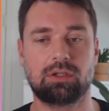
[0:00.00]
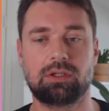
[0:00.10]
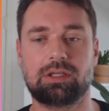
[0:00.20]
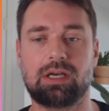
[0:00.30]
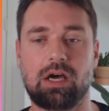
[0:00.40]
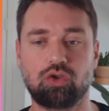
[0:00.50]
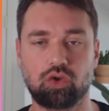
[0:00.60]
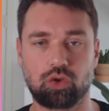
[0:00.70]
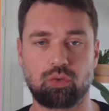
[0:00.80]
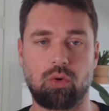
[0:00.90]
allows you to
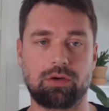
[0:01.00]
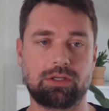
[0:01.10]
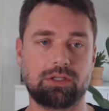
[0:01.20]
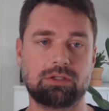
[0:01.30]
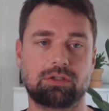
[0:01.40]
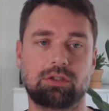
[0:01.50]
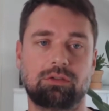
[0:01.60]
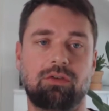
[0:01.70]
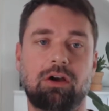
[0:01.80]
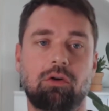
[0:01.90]
query these
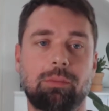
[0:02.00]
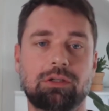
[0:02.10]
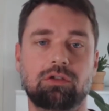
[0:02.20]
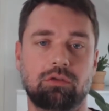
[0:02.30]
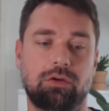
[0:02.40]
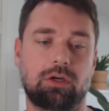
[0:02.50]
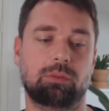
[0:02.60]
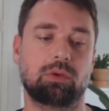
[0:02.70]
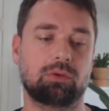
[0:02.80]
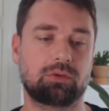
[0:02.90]
environmental
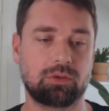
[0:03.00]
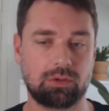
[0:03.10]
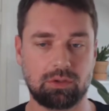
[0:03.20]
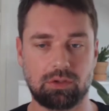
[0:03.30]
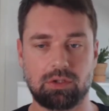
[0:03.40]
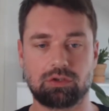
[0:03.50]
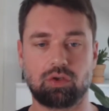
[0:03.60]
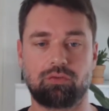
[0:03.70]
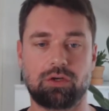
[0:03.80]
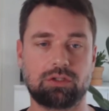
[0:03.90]
variables. So
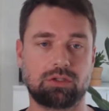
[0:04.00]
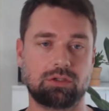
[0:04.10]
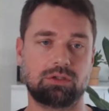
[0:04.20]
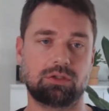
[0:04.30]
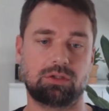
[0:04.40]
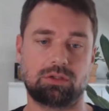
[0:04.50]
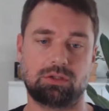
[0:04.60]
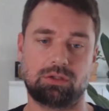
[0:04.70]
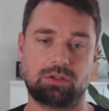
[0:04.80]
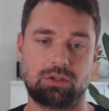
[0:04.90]
for instance,
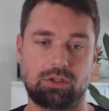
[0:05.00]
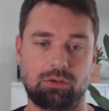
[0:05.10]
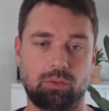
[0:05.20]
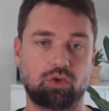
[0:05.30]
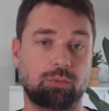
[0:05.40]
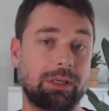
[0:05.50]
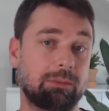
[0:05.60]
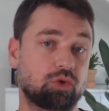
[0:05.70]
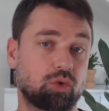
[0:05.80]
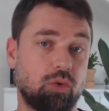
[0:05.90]
we should be able
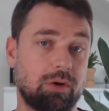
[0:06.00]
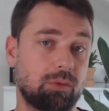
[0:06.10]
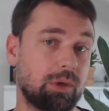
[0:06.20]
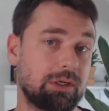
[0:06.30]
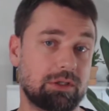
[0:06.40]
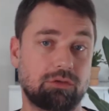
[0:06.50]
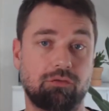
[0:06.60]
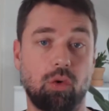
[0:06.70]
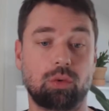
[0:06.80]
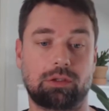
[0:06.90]
to query where this
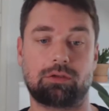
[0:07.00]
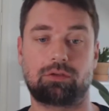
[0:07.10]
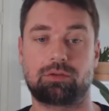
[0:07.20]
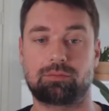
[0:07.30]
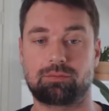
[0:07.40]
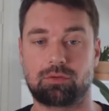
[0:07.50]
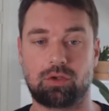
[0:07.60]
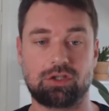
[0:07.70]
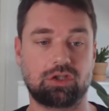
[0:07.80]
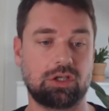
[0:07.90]
fold is, or
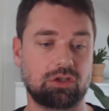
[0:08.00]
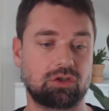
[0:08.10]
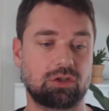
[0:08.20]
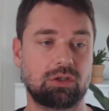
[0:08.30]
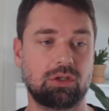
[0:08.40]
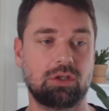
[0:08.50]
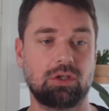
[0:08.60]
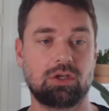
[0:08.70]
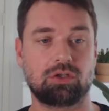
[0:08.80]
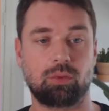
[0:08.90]
this hinge.
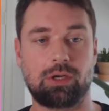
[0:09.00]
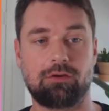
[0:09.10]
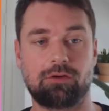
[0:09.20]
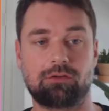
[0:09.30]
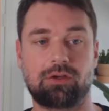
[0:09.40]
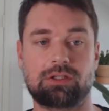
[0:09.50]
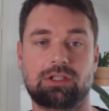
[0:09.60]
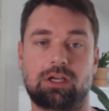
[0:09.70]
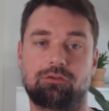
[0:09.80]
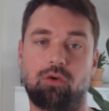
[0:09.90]
So we're having things
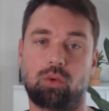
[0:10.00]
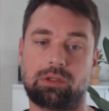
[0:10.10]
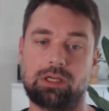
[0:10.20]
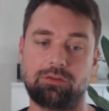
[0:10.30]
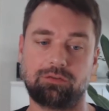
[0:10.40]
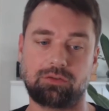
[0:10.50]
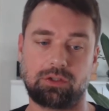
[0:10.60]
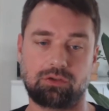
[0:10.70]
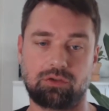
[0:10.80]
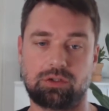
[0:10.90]
like fold left, as
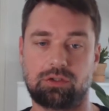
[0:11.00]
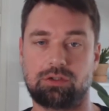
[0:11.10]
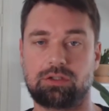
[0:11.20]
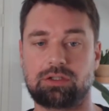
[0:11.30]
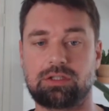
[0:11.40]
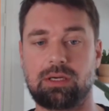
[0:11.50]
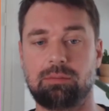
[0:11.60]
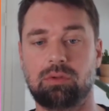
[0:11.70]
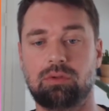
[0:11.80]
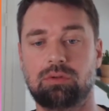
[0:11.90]
you see in this
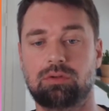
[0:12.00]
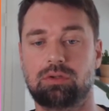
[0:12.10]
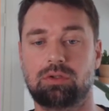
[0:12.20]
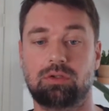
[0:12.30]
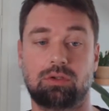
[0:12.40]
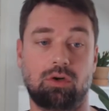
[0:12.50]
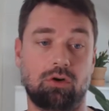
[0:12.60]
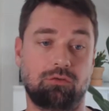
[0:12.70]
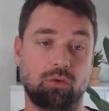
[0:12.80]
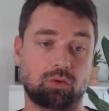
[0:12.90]
example, or
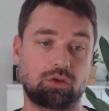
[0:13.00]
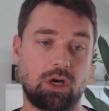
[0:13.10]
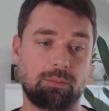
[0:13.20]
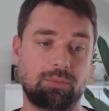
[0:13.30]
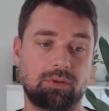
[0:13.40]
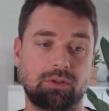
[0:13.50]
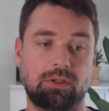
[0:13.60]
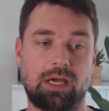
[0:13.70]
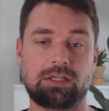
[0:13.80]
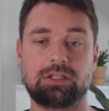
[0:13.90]
fold top.
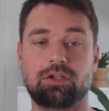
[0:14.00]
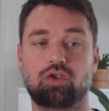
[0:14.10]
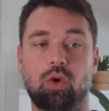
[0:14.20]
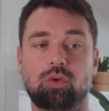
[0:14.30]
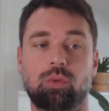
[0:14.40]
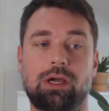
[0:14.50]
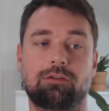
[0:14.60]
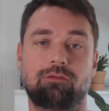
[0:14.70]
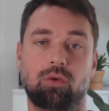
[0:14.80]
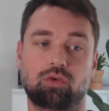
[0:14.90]
Actually in total we have
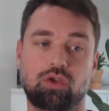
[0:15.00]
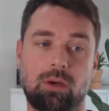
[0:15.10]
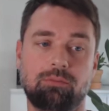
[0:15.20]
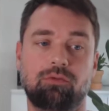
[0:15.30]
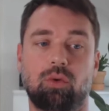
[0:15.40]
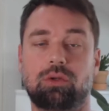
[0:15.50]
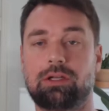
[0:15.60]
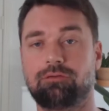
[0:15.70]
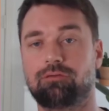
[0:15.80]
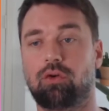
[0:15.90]
fold top, fold left,
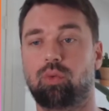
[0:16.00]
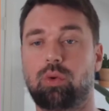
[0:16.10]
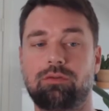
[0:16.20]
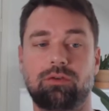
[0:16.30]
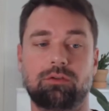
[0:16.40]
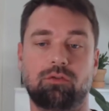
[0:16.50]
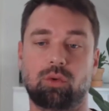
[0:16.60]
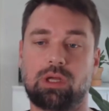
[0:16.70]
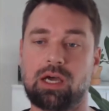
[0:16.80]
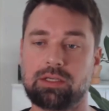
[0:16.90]
fold width, and fold
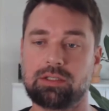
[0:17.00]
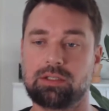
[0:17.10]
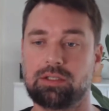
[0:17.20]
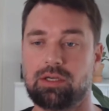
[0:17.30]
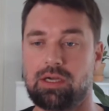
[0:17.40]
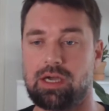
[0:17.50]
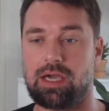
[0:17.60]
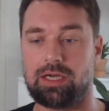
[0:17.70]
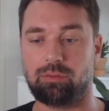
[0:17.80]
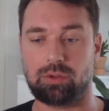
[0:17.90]
height.
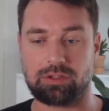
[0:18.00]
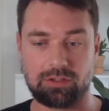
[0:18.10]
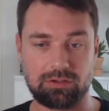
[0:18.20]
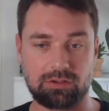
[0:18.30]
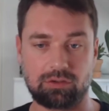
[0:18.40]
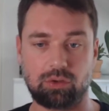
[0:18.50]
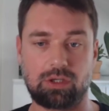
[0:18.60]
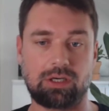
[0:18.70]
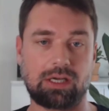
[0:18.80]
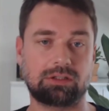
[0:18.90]
And with this, you can
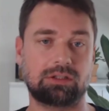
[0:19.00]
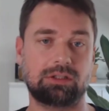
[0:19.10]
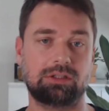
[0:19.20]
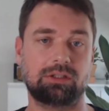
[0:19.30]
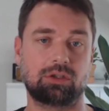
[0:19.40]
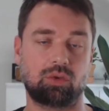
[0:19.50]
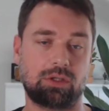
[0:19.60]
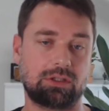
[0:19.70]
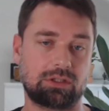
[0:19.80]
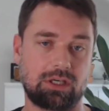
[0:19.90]
actually create
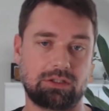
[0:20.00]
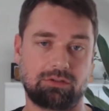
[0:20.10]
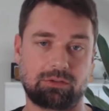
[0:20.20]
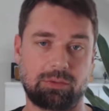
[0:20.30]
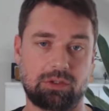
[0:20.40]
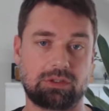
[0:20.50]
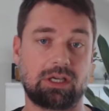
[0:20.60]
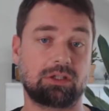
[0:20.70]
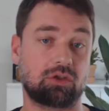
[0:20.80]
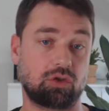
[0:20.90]
these kinds of experiences as
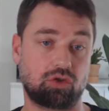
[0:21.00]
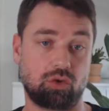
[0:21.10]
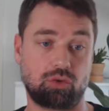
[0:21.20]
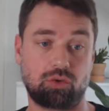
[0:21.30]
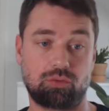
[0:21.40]
I just showed you.